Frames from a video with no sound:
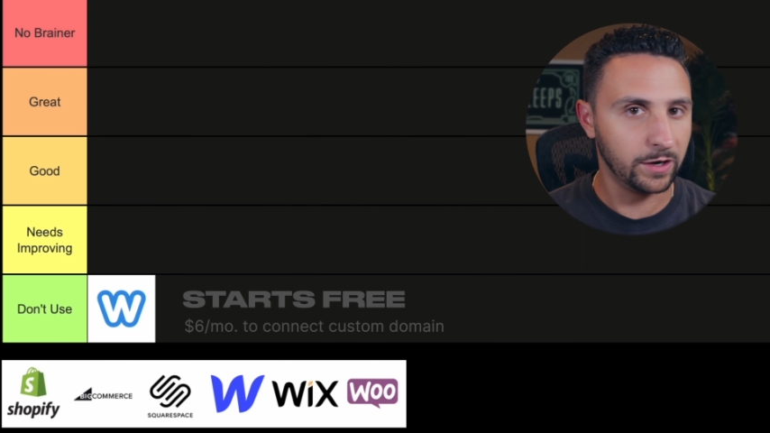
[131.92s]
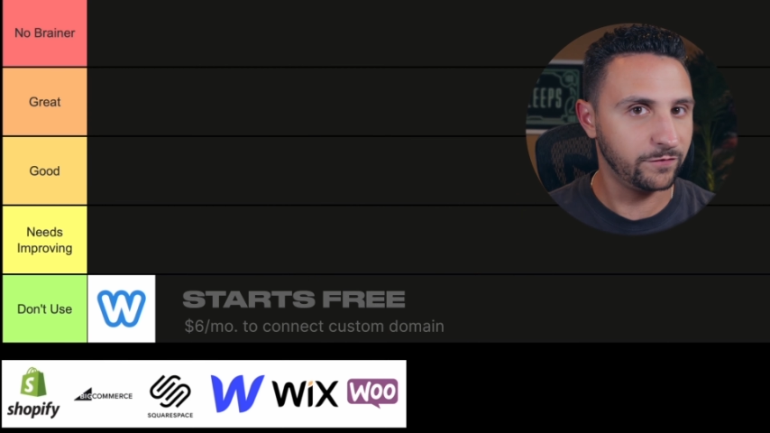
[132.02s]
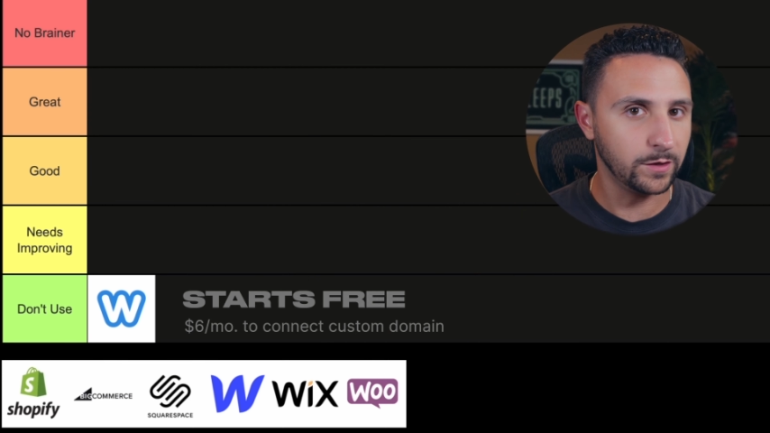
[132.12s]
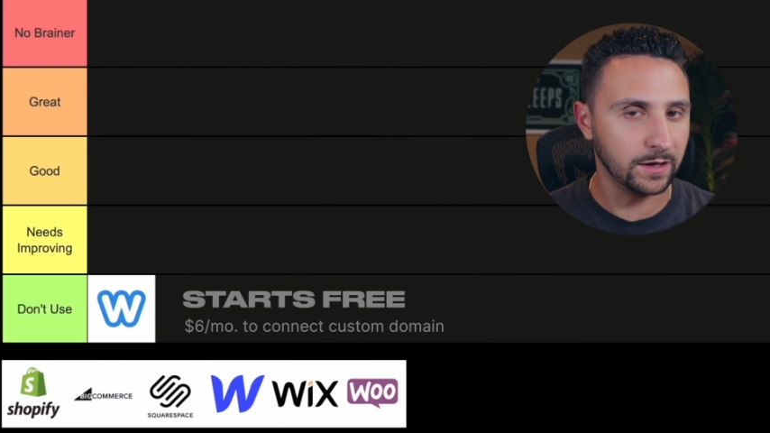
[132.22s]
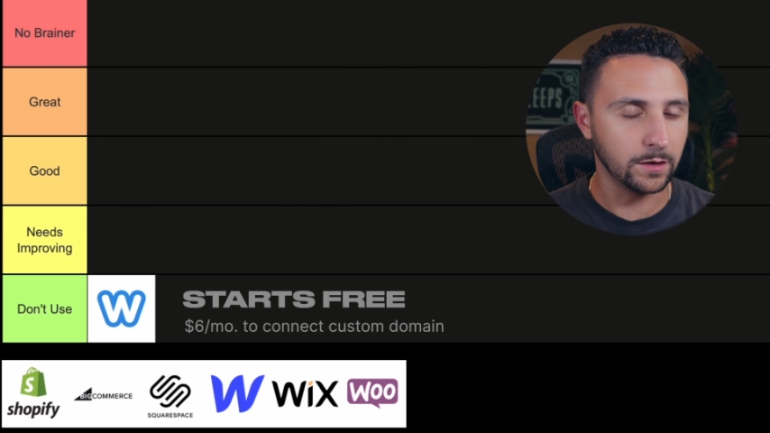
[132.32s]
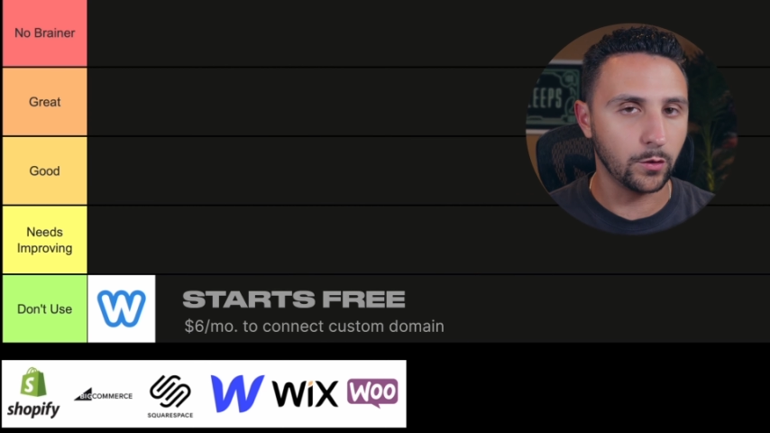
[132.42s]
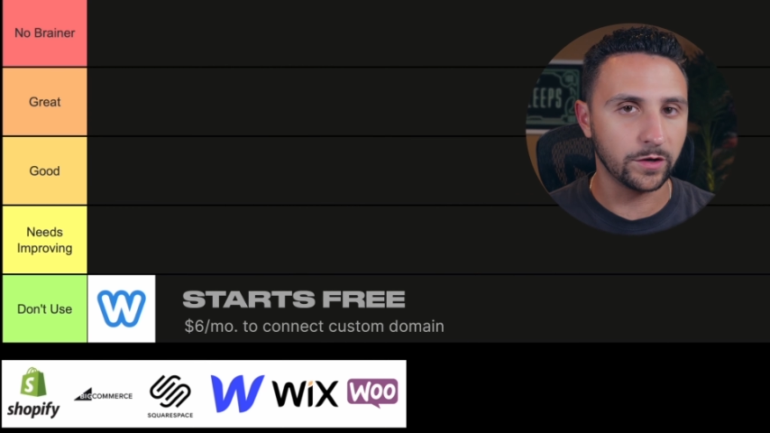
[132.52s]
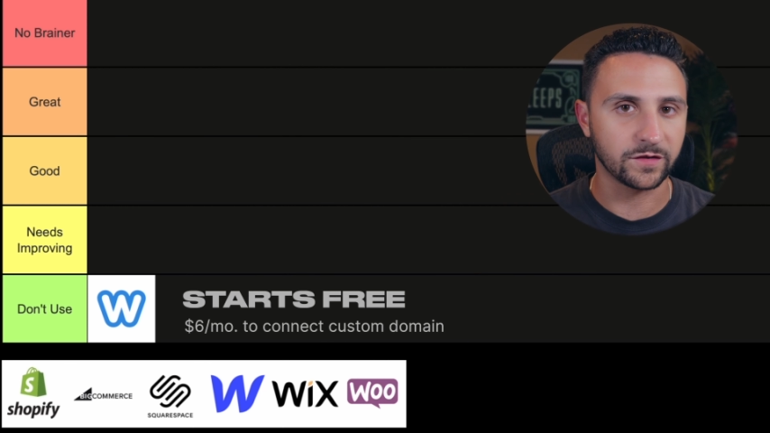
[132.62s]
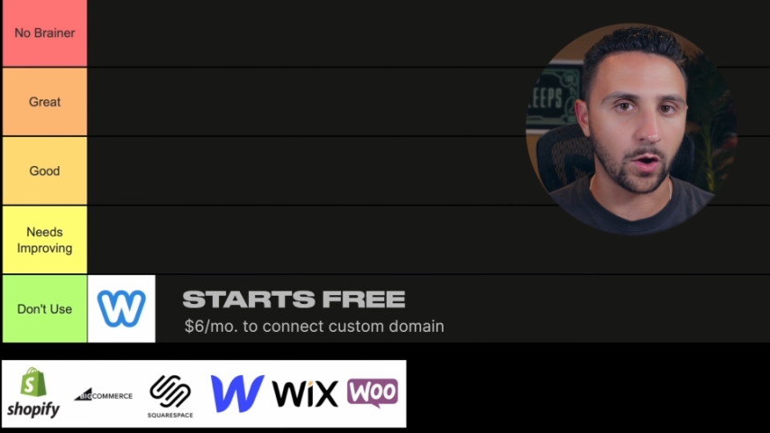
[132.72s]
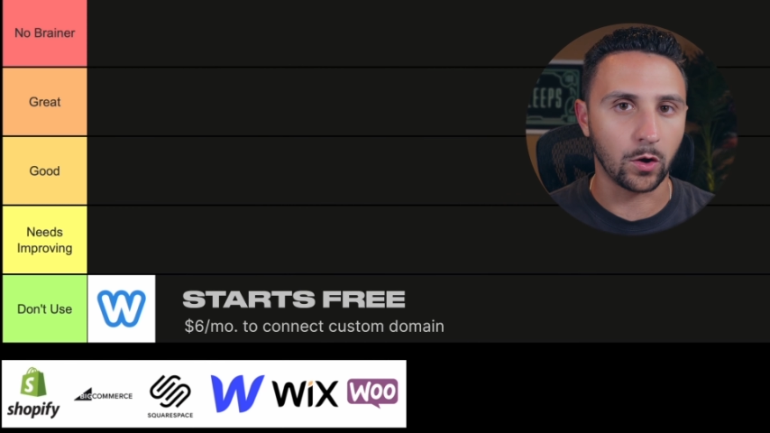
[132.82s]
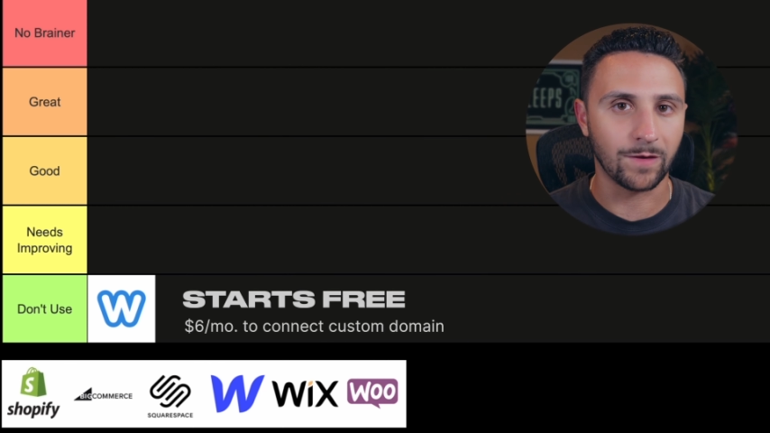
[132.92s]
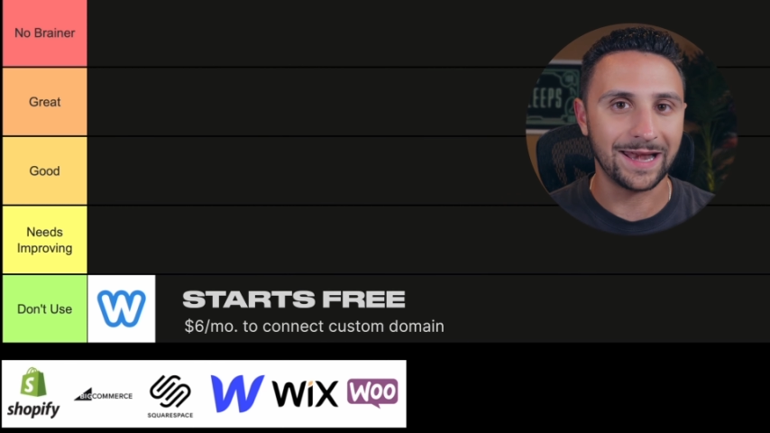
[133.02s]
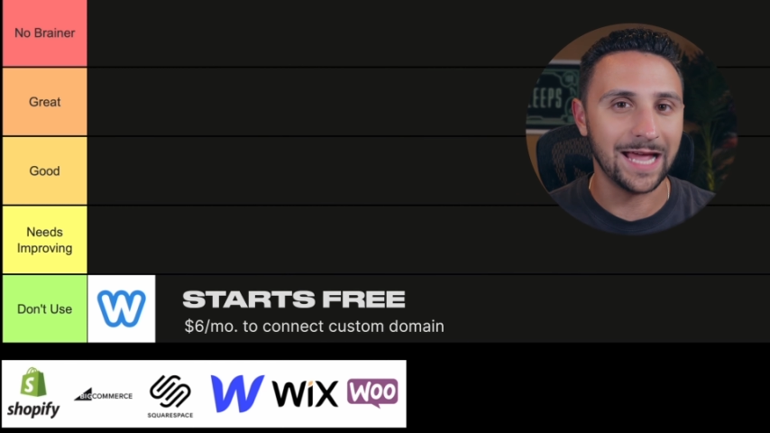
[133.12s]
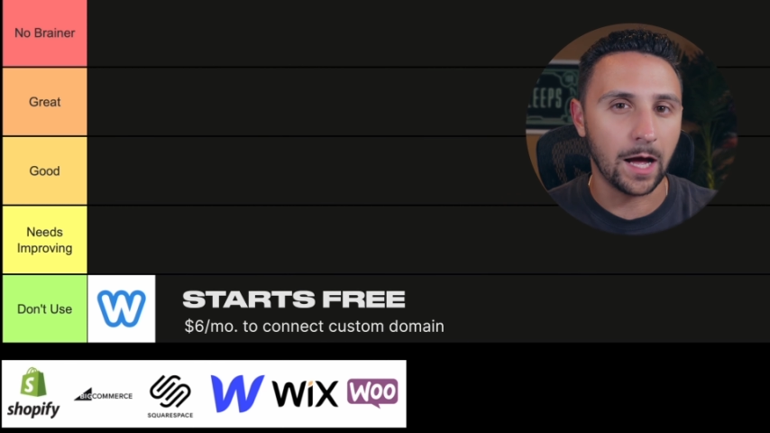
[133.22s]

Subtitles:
and if you didn't notice already,